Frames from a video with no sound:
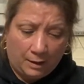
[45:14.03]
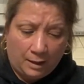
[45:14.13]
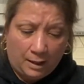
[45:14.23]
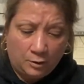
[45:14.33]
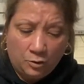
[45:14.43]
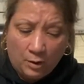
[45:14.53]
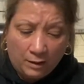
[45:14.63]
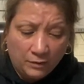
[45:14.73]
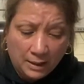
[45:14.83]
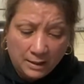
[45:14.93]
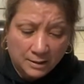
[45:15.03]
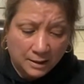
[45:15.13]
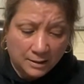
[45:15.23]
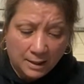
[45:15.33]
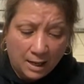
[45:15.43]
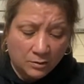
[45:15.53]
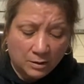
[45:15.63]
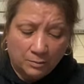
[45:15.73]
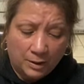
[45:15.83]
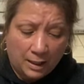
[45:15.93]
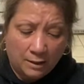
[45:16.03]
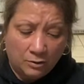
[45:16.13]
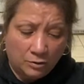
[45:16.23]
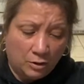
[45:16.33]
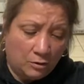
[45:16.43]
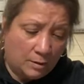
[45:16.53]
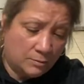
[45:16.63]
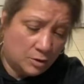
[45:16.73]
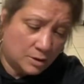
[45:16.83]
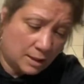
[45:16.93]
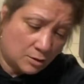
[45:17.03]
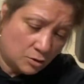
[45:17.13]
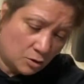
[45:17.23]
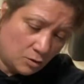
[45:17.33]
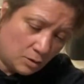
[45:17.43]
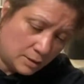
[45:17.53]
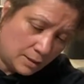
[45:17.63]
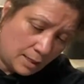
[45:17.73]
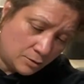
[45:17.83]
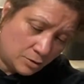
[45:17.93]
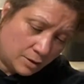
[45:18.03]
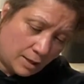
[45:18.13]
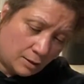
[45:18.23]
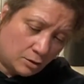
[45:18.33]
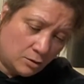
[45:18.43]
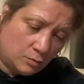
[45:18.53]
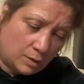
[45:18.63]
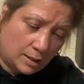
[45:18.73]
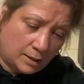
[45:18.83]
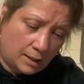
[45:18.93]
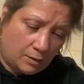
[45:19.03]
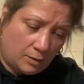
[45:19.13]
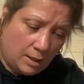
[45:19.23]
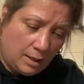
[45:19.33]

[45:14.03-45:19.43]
And I do have the E6000, but I don't know. I'm just like so attached to that glue right now.